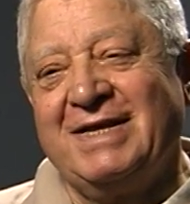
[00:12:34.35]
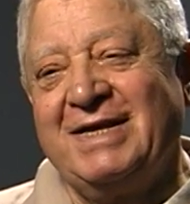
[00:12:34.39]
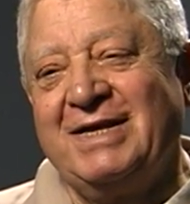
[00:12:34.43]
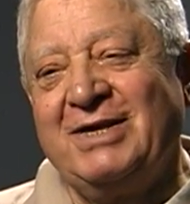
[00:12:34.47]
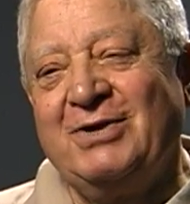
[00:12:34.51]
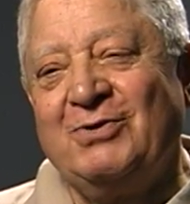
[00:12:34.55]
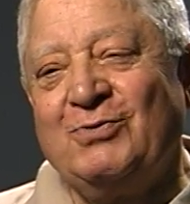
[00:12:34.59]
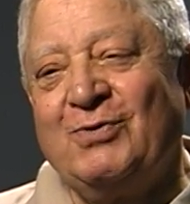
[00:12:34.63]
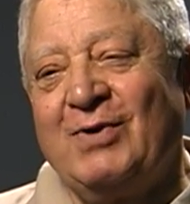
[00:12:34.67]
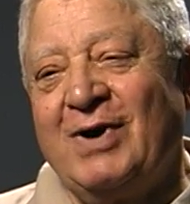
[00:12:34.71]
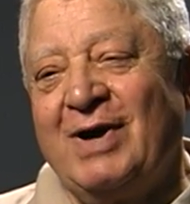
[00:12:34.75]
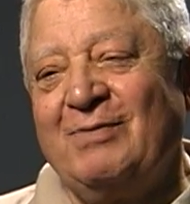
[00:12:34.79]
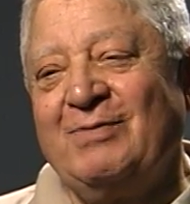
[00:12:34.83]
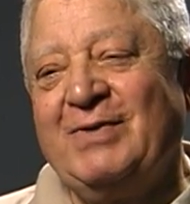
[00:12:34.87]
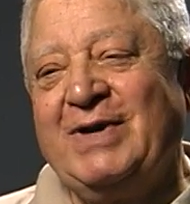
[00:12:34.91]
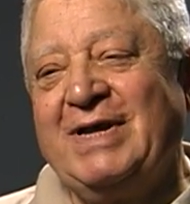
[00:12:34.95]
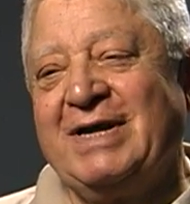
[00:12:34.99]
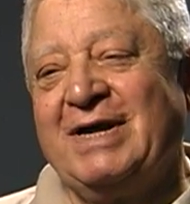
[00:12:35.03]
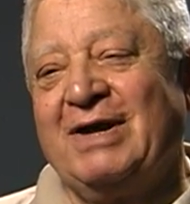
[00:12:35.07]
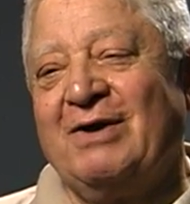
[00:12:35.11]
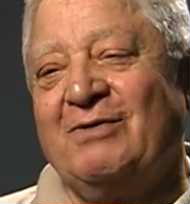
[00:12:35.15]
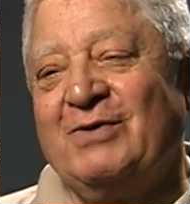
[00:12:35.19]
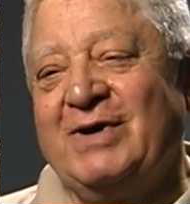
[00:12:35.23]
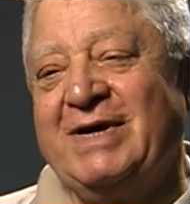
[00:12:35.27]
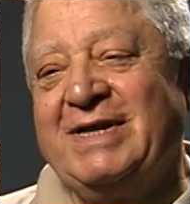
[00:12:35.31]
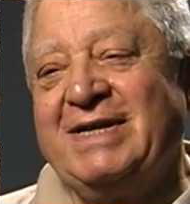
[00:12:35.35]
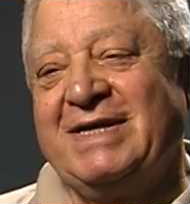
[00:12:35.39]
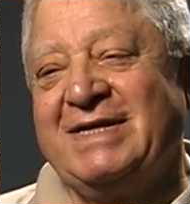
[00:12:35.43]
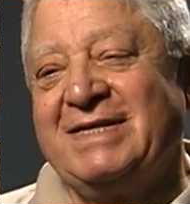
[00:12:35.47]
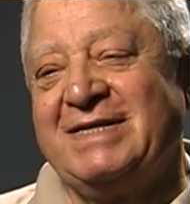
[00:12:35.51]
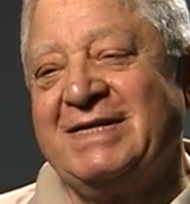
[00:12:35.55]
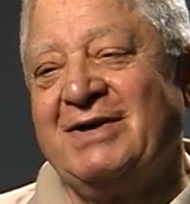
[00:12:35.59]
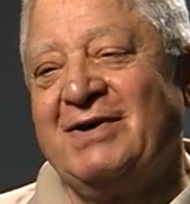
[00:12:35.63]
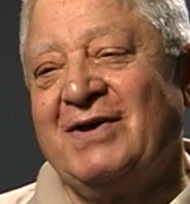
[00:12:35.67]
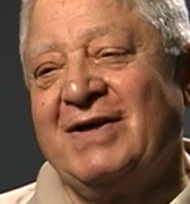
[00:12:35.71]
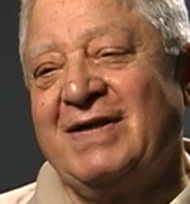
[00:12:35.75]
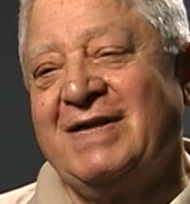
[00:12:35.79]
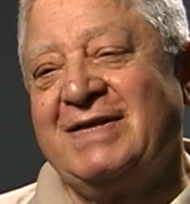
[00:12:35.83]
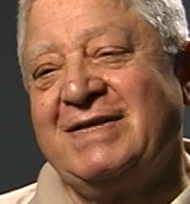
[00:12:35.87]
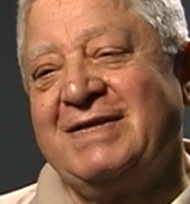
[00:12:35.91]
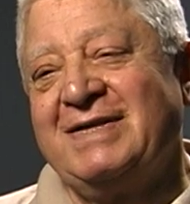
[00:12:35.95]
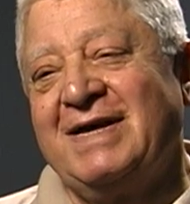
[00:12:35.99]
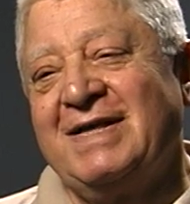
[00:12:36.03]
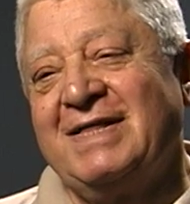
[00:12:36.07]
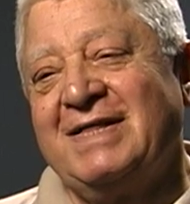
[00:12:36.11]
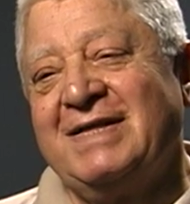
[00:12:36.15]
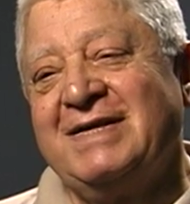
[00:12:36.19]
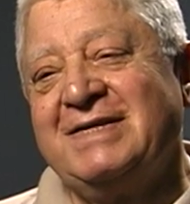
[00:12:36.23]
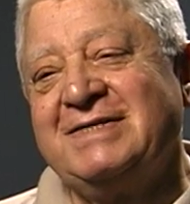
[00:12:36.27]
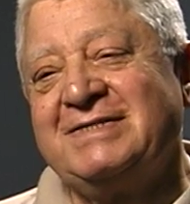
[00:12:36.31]
You want me to go in and
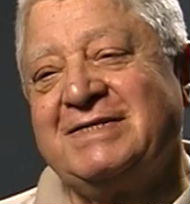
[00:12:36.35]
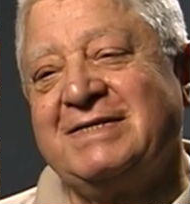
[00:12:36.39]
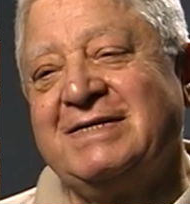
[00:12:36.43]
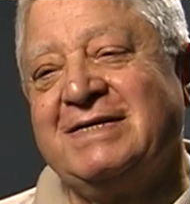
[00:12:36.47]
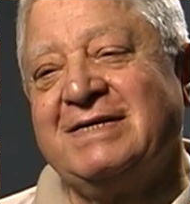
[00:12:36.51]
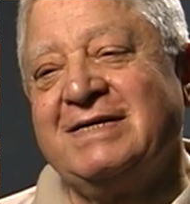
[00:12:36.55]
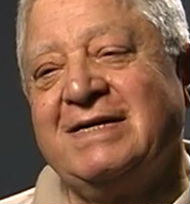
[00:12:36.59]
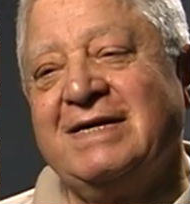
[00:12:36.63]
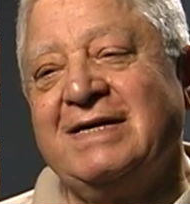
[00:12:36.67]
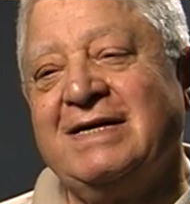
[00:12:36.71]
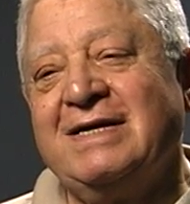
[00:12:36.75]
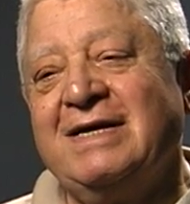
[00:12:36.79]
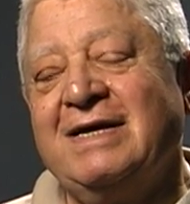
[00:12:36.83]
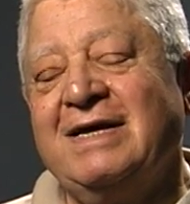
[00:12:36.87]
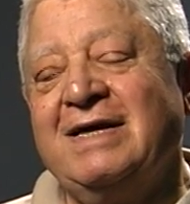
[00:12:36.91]
tell this to